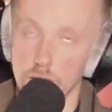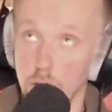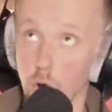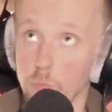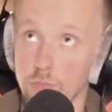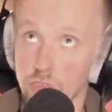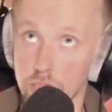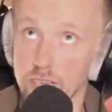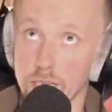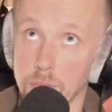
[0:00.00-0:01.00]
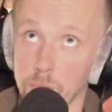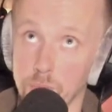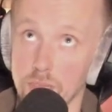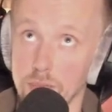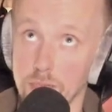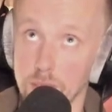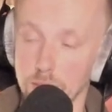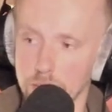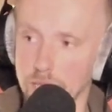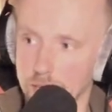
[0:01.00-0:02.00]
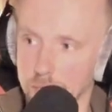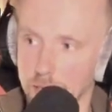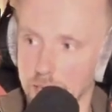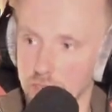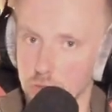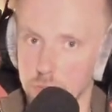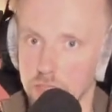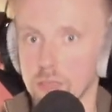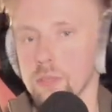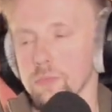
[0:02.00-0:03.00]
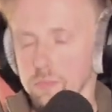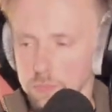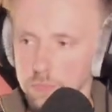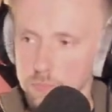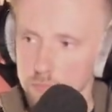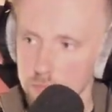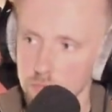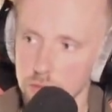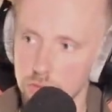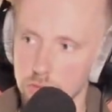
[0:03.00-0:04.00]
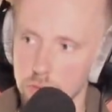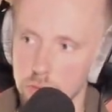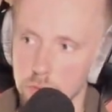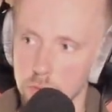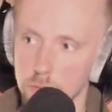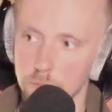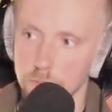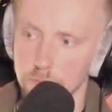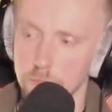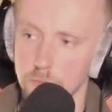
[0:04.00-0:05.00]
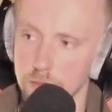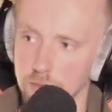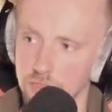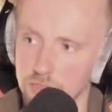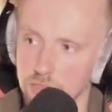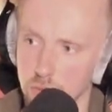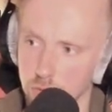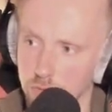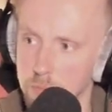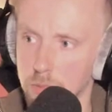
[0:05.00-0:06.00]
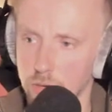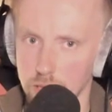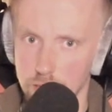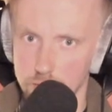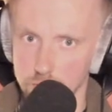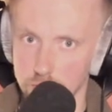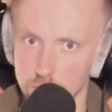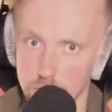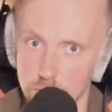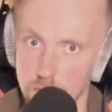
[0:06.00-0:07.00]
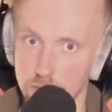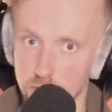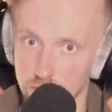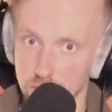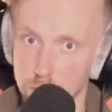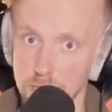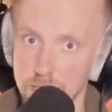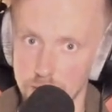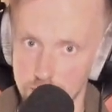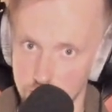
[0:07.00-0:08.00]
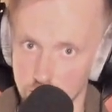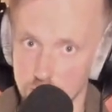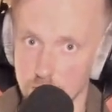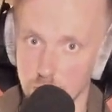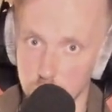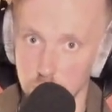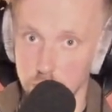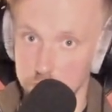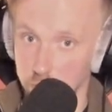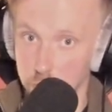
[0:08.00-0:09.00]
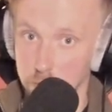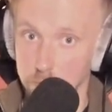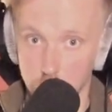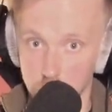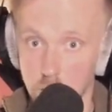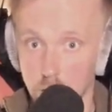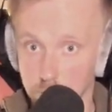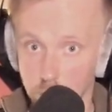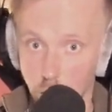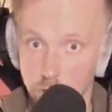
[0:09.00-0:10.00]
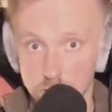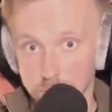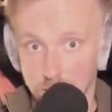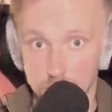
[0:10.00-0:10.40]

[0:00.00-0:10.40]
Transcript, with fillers: Hopefully, um, getting my ass over there. So this November eleventh is gonna be a date to re remember. Mark my